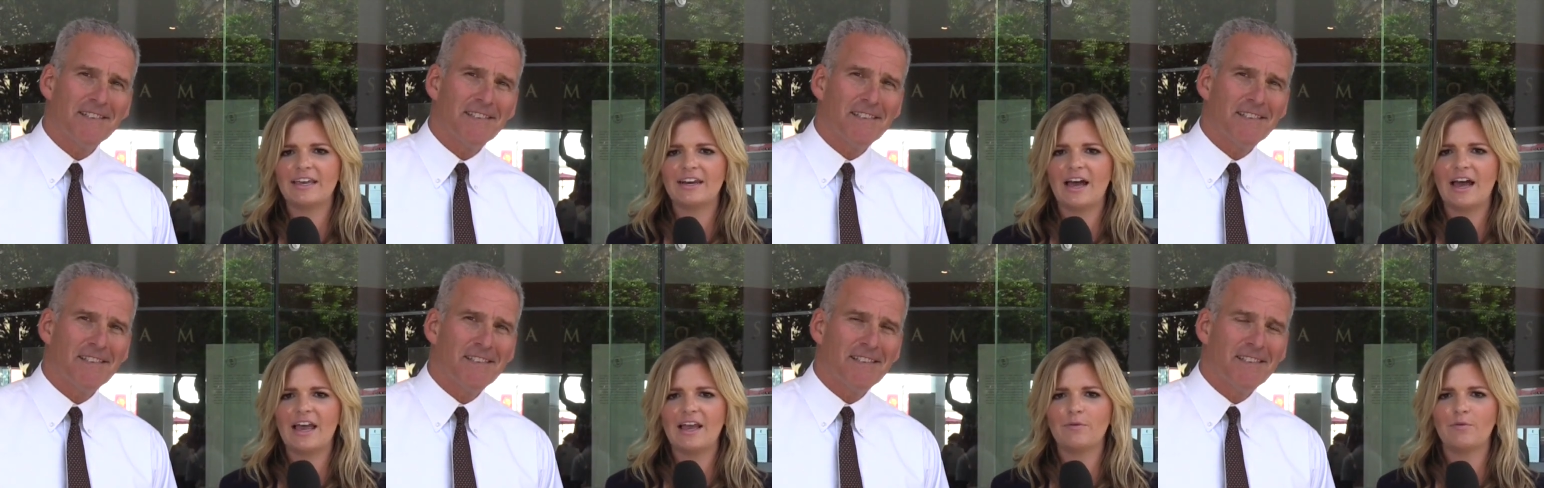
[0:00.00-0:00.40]

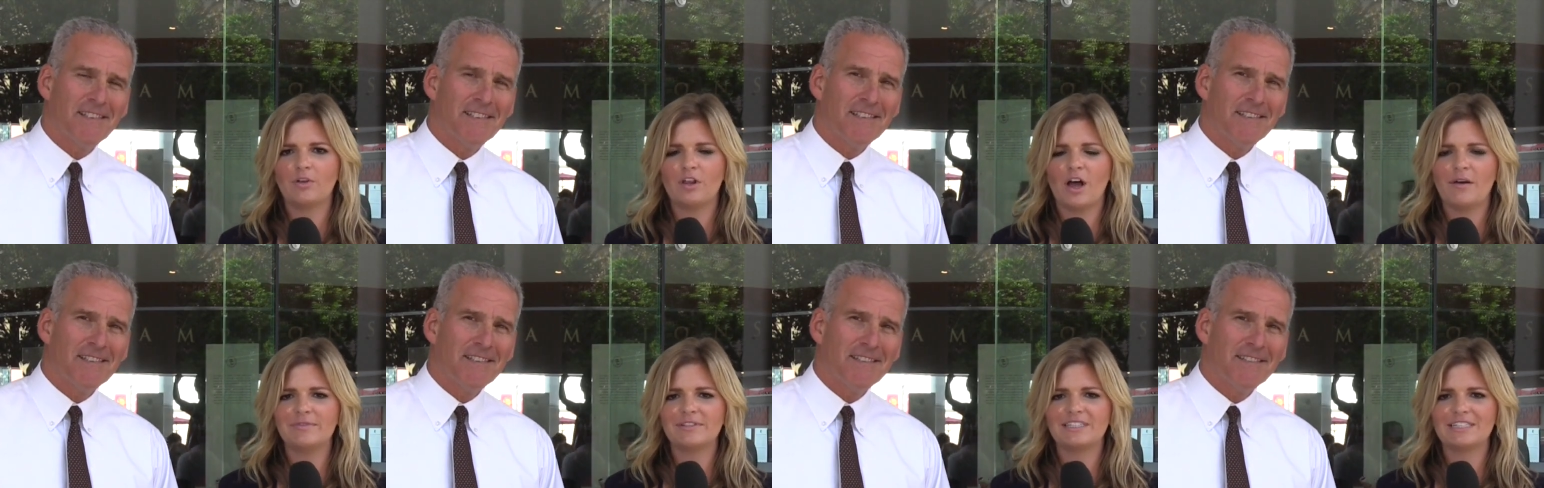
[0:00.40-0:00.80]
Speaker 1: and I
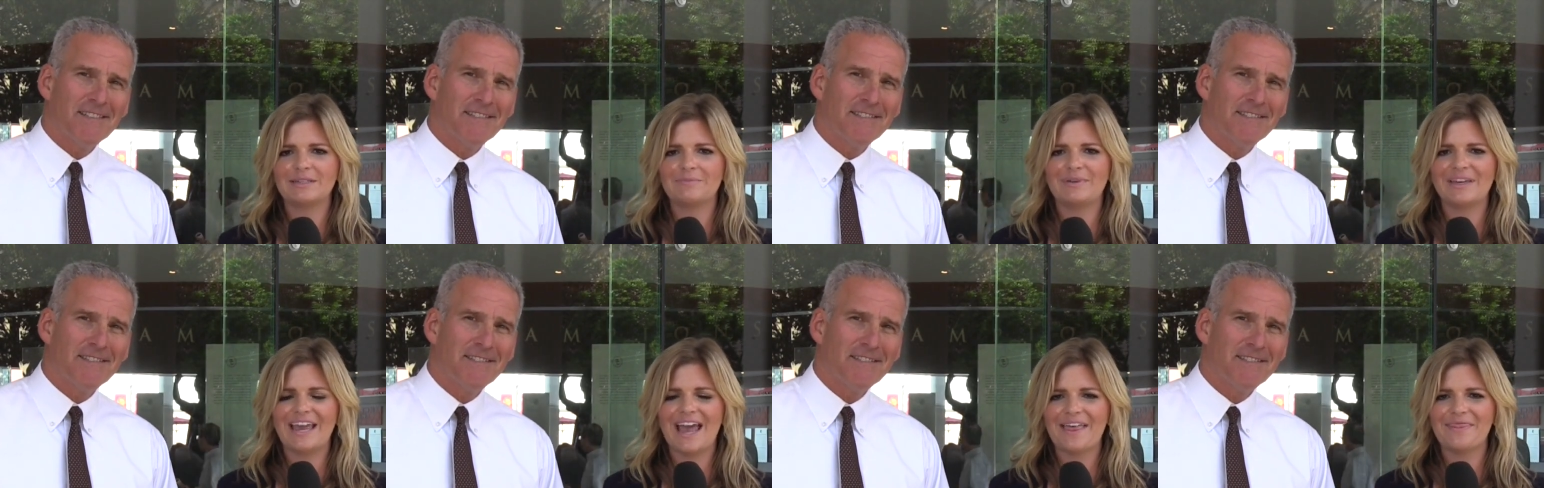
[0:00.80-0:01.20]
will
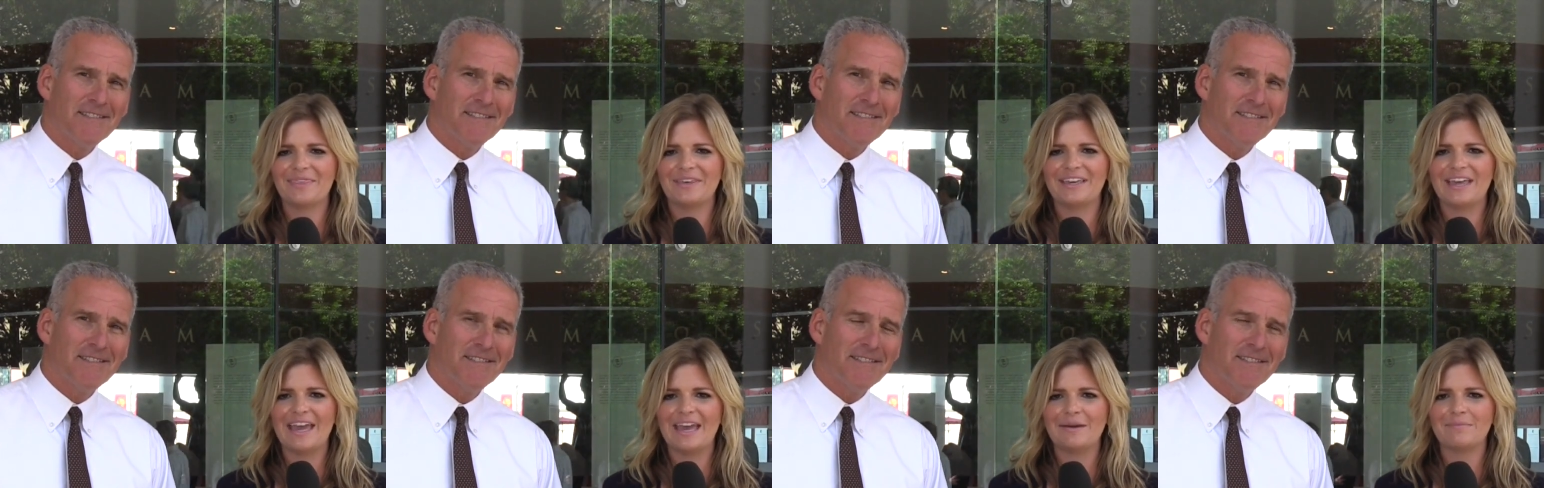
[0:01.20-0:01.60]
obviously be at
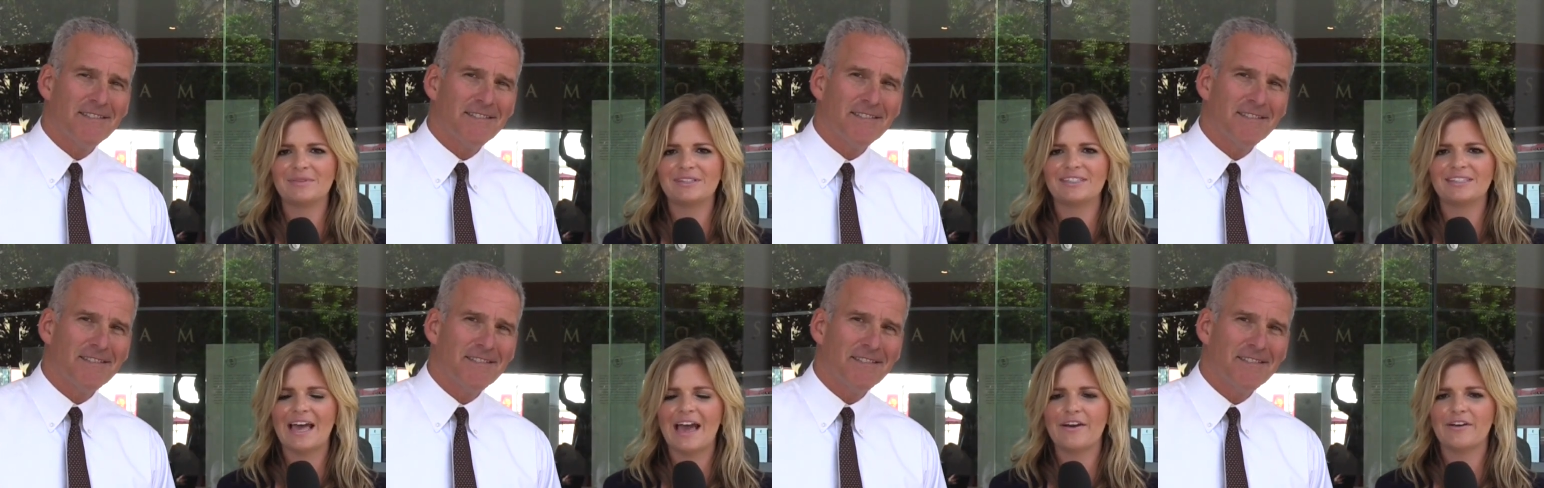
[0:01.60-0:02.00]
the
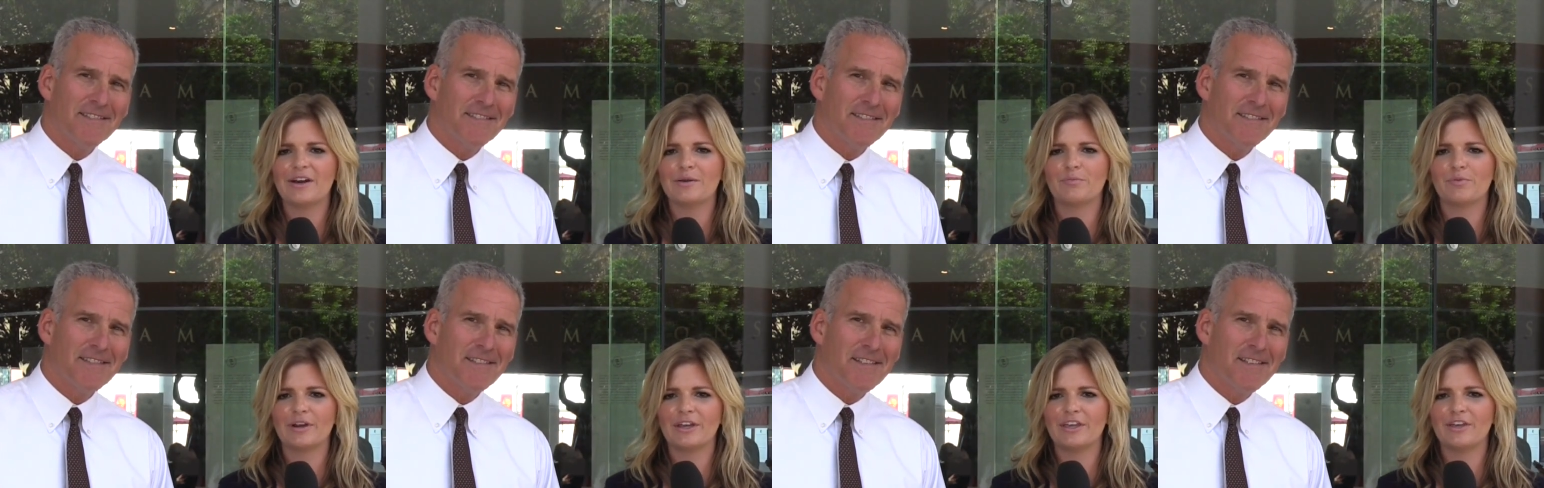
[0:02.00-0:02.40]
game
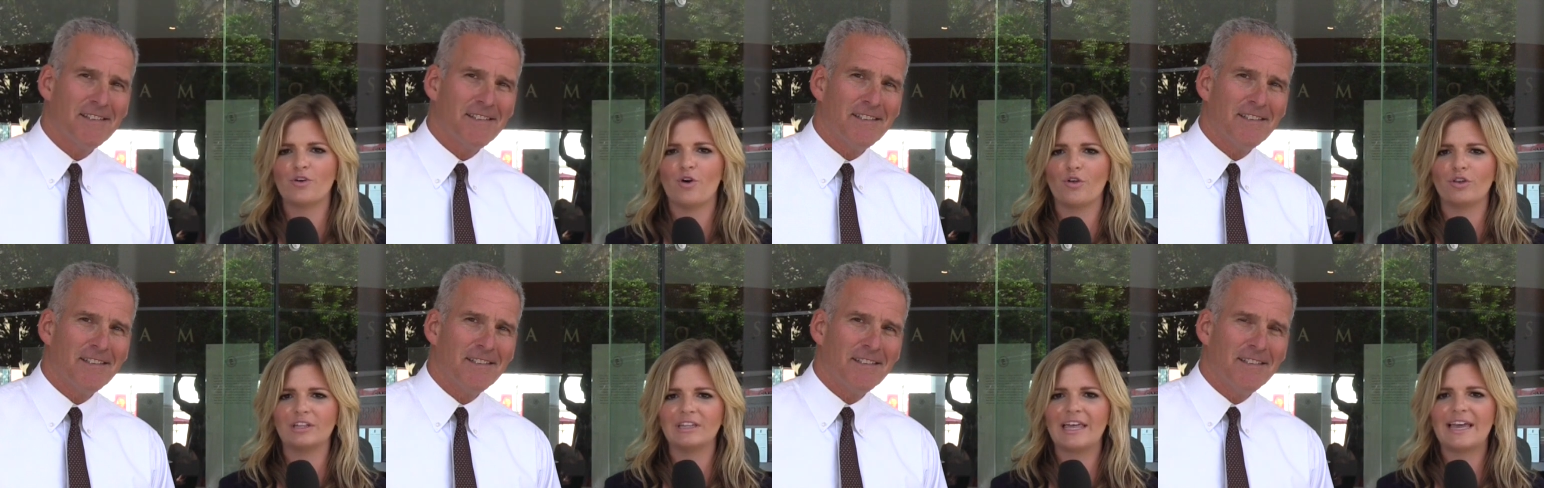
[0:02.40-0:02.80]
Saturday, bringing
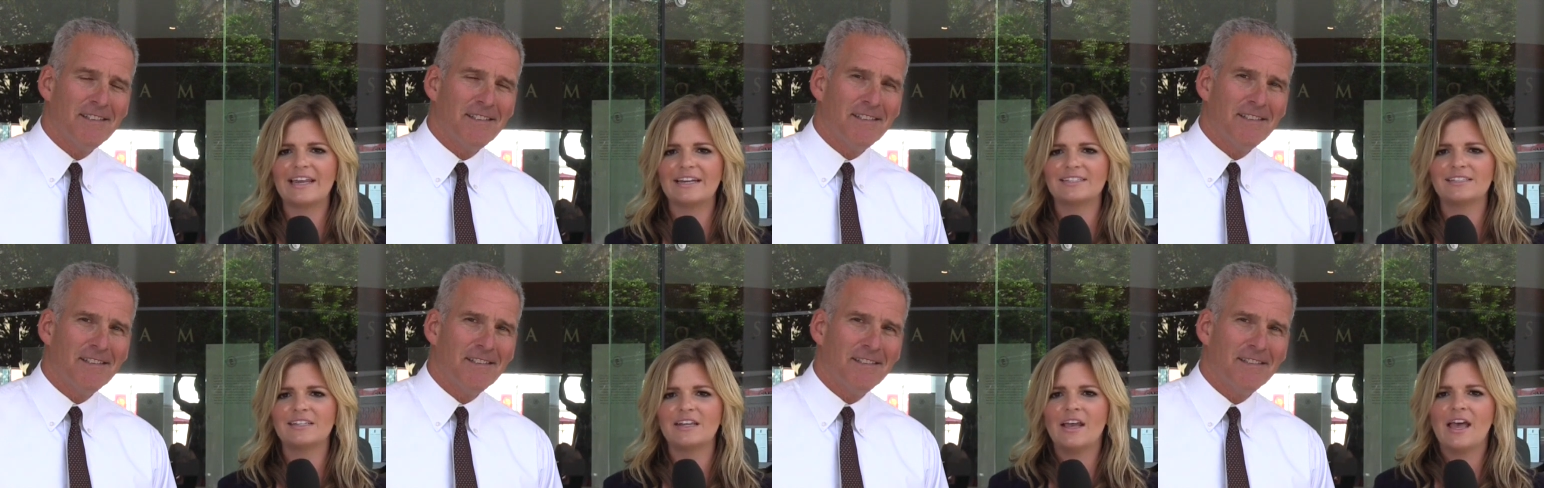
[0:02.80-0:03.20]
you all the
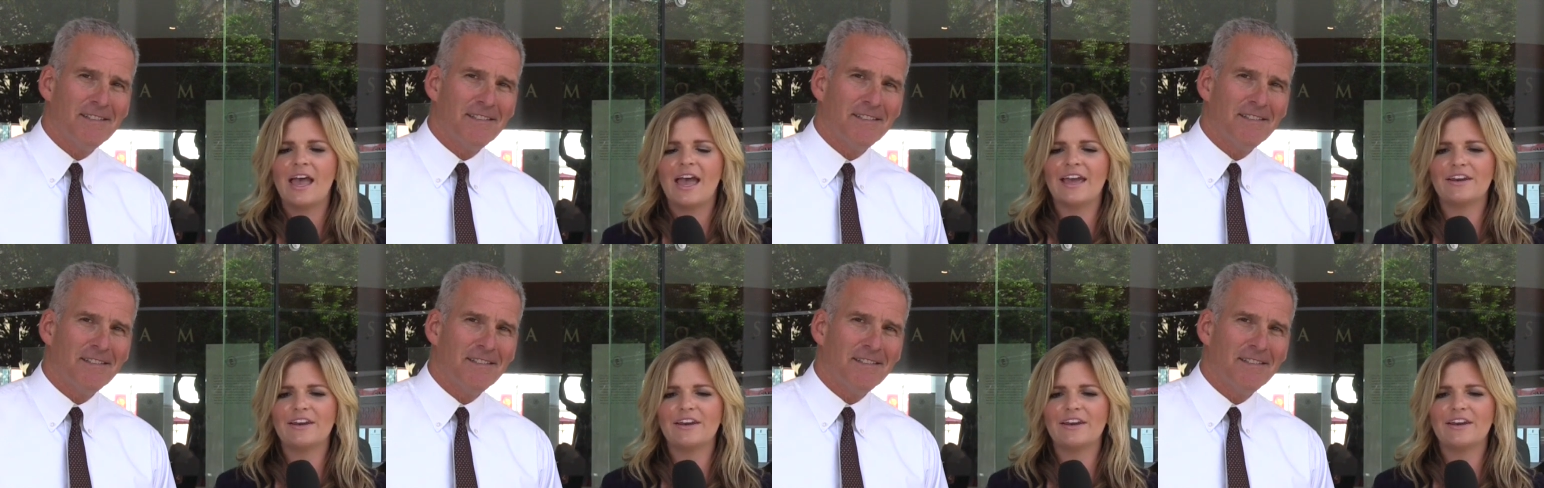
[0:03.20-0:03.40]
latest.